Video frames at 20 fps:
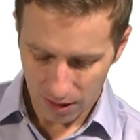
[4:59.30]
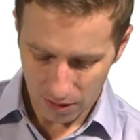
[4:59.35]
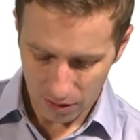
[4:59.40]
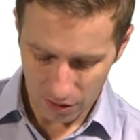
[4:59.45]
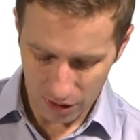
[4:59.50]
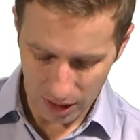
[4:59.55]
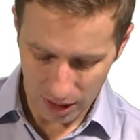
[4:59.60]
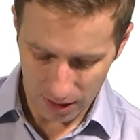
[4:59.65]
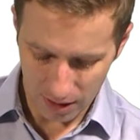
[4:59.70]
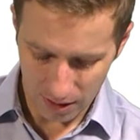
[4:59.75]

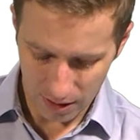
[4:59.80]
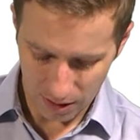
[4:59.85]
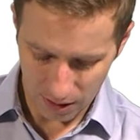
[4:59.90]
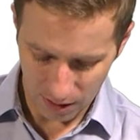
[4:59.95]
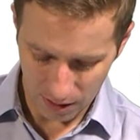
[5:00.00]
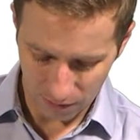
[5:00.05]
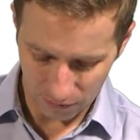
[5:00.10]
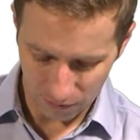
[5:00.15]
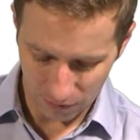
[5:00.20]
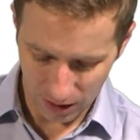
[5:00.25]

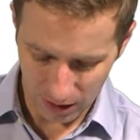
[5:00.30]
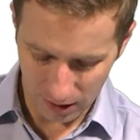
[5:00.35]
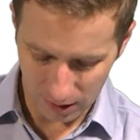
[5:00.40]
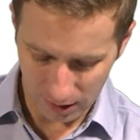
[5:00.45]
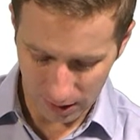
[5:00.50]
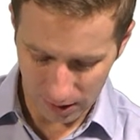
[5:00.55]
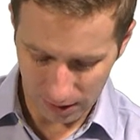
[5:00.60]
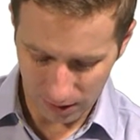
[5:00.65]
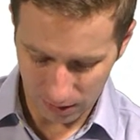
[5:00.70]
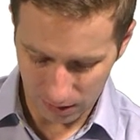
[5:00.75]
Then
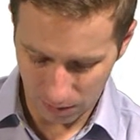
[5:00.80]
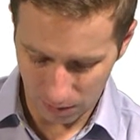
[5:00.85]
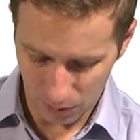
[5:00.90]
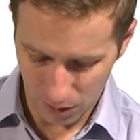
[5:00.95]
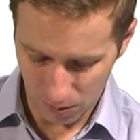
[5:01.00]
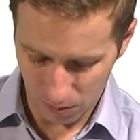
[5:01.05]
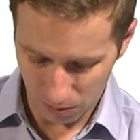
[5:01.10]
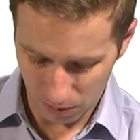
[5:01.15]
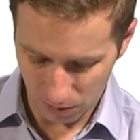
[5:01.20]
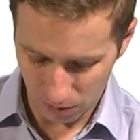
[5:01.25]
finally, some
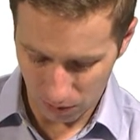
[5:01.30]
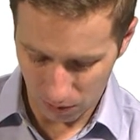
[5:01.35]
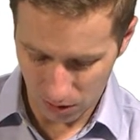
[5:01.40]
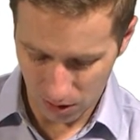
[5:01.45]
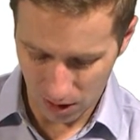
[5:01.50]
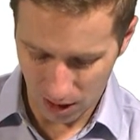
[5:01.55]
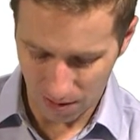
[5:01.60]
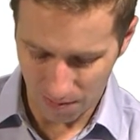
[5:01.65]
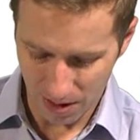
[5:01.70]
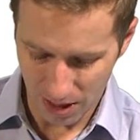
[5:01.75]
people use
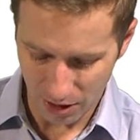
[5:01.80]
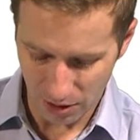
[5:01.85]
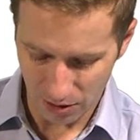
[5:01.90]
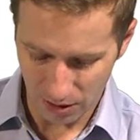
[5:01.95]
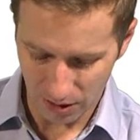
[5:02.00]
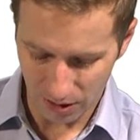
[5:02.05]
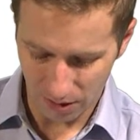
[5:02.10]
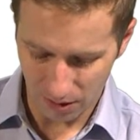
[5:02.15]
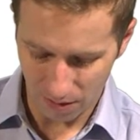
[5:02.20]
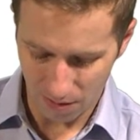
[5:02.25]

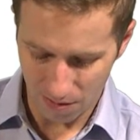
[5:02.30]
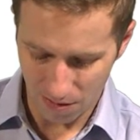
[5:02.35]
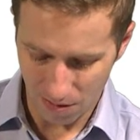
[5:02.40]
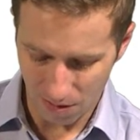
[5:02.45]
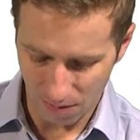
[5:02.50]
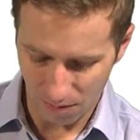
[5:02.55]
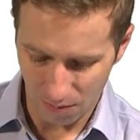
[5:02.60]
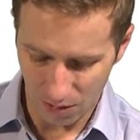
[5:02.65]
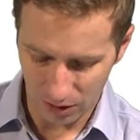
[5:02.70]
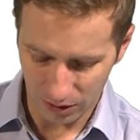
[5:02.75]
non-metric
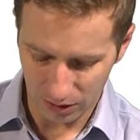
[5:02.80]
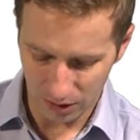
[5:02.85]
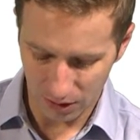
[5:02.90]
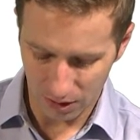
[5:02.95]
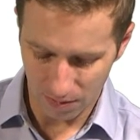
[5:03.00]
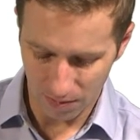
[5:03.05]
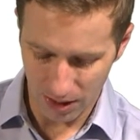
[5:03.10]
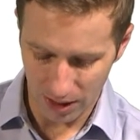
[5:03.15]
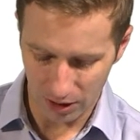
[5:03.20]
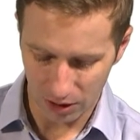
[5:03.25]

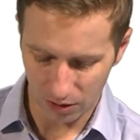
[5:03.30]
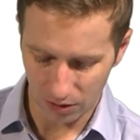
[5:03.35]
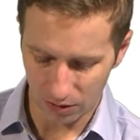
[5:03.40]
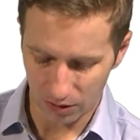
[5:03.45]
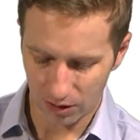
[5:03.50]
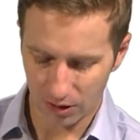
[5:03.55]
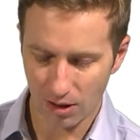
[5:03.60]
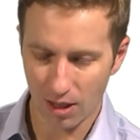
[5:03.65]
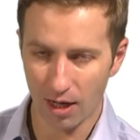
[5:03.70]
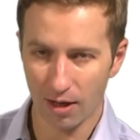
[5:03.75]

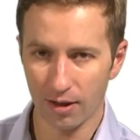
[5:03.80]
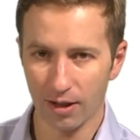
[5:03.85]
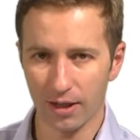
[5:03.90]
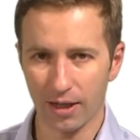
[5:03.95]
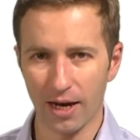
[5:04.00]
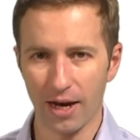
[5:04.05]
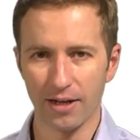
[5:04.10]
multidimensional scaling,